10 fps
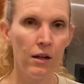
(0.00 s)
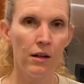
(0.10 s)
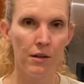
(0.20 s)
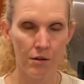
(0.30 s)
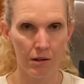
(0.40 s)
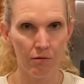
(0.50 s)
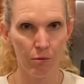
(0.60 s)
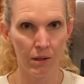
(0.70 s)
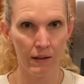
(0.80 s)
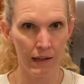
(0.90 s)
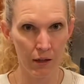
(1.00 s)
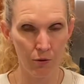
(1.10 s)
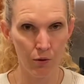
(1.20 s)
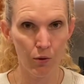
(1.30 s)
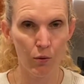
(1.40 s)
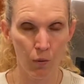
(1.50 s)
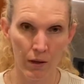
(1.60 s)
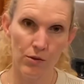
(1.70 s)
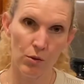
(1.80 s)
Not everyone in the household wants